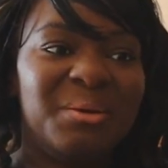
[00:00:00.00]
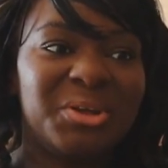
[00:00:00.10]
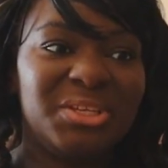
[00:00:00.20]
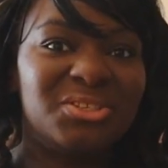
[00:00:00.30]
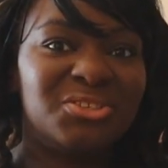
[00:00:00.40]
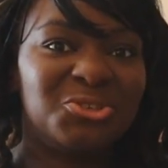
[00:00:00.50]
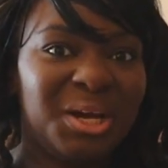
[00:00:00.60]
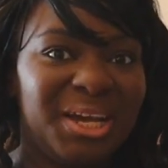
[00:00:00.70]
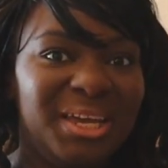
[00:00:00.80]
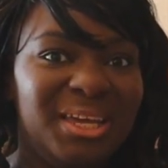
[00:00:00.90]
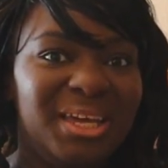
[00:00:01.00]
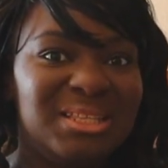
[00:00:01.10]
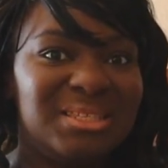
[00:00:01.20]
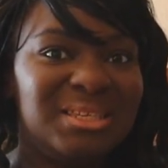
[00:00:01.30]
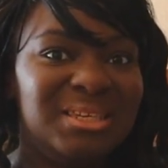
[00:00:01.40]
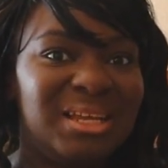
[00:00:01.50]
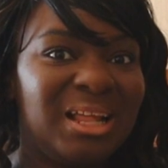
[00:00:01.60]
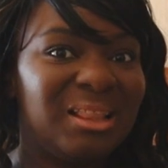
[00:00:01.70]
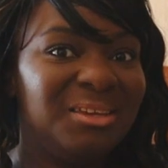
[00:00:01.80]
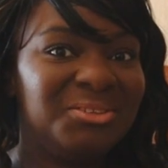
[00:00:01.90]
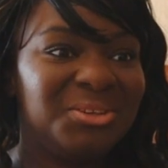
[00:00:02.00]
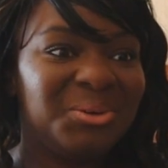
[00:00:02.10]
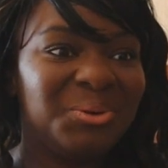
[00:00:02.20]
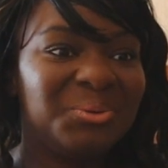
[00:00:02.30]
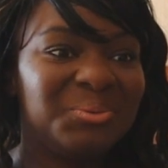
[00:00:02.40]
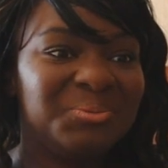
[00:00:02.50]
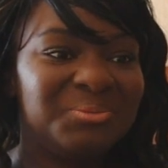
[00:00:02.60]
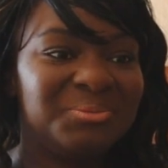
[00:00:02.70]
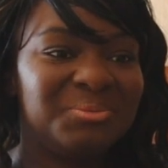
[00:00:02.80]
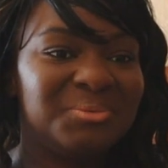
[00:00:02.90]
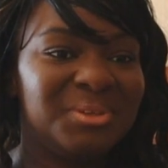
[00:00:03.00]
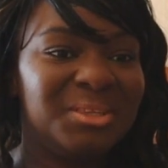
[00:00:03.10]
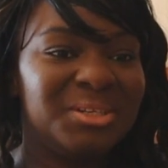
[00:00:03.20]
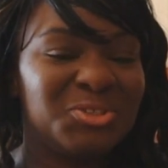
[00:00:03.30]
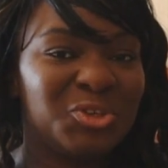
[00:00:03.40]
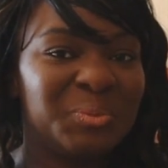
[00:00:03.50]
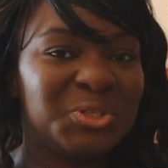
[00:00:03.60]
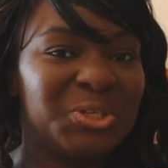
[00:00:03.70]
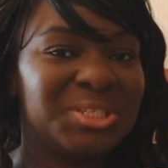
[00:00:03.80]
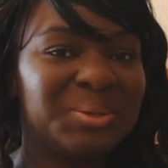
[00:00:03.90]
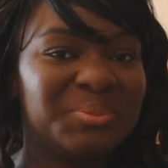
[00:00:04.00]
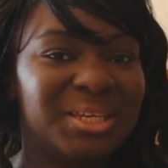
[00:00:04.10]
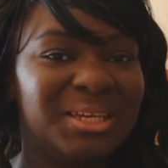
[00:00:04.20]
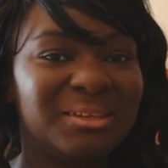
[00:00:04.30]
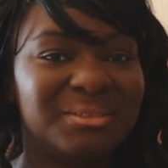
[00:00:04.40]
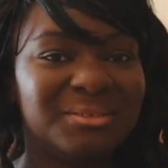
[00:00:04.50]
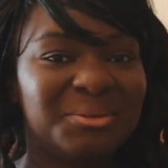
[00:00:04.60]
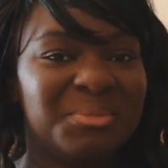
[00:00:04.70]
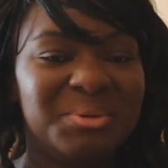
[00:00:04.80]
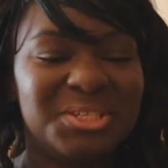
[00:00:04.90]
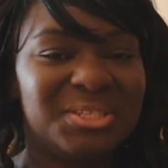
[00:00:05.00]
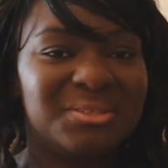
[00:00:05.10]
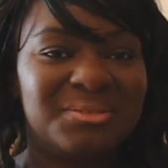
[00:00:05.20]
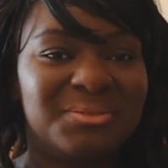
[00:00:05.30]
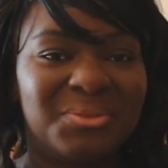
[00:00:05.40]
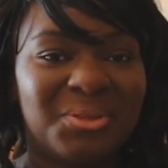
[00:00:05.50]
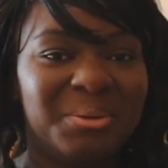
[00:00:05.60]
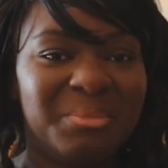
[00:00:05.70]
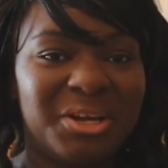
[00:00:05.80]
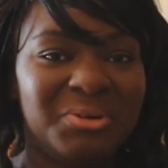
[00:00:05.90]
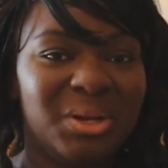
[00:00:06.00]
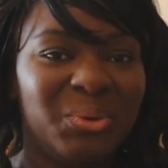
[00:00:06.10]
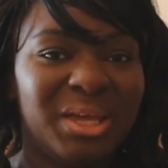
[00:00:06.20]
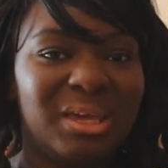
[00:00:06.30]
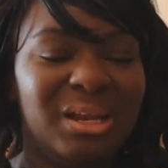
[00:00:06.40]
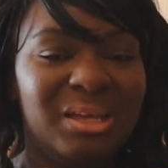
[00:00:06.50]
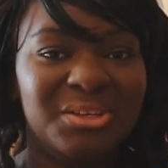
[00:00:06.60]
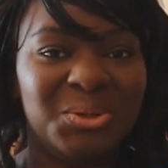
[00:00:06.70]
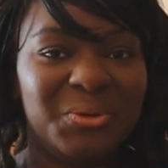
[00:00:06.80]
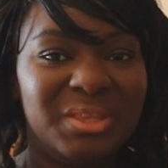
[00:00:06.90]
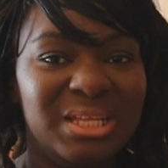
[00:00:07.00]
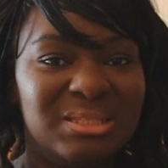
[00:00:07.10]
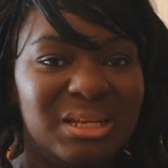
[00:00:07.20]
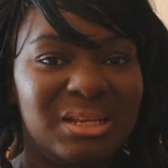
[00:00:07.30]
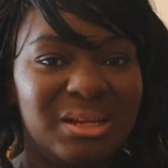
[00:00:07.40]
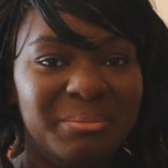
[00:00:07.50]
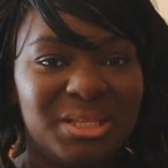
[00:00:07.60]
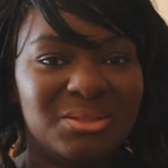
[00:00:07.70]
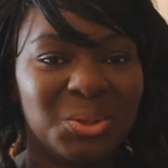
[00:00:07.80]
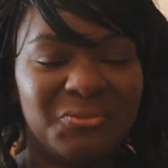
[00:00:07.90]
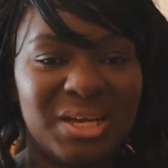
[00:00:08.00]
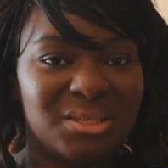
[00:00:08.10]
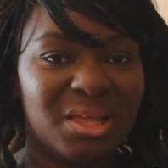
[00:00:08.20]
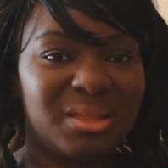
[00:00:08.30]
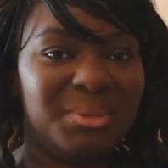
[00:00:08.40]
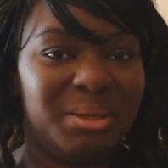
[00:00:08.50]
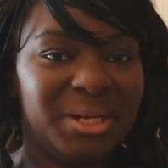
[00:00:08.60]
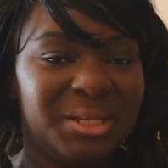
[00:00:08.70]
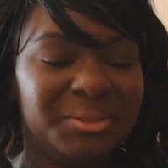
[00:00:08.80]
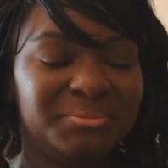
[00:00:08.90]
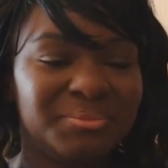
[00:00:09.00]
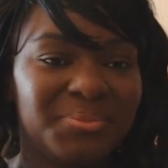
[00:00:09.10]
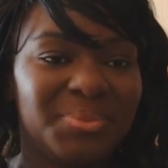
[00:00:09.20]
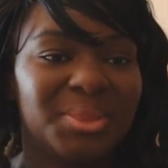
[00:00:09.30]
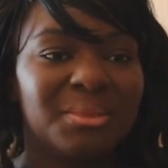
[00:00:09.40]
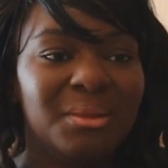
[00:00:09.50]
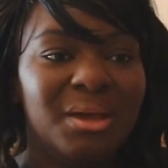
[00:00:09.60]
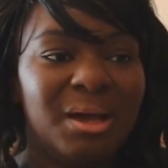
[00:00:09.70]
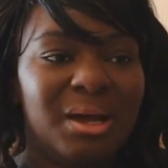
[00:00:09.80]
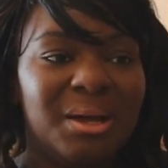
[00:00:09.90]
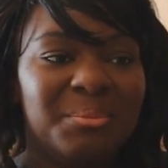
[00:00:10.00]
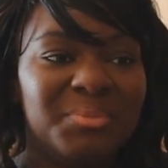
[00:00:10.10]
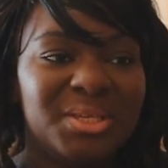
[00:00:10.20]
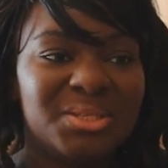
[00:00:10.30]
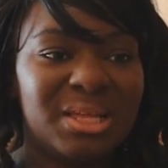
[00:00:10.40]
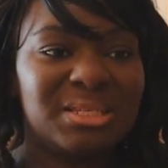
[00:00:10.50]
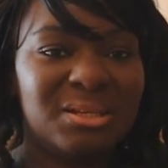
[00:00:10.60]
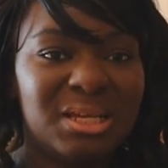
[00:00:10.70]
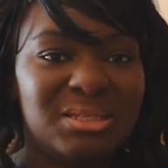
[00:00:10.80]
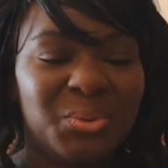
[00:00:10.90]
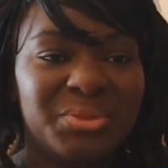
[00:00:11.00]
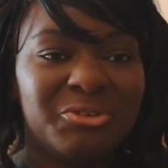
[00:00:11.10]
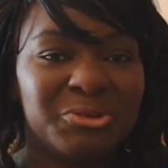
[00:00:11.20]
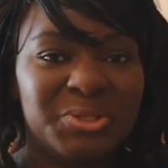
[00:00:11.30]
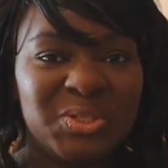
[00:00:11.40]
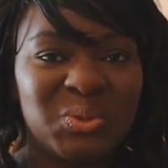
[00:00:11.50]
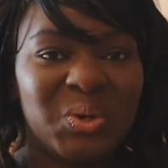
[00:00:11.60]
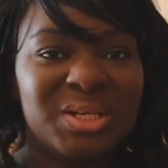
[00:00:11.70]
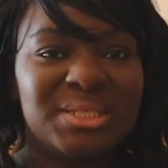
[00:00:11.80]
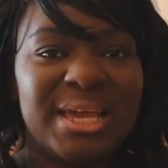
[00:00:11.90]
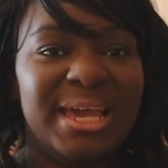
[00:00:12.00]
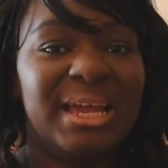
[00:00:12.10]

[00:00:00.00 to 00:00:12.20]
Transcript: I'm going to try and see, and I'll let you know in the description or something, or maybe just come back real quick and let you know if they did limit or if I saw them limiting. So that's the next thing with the grocery stores.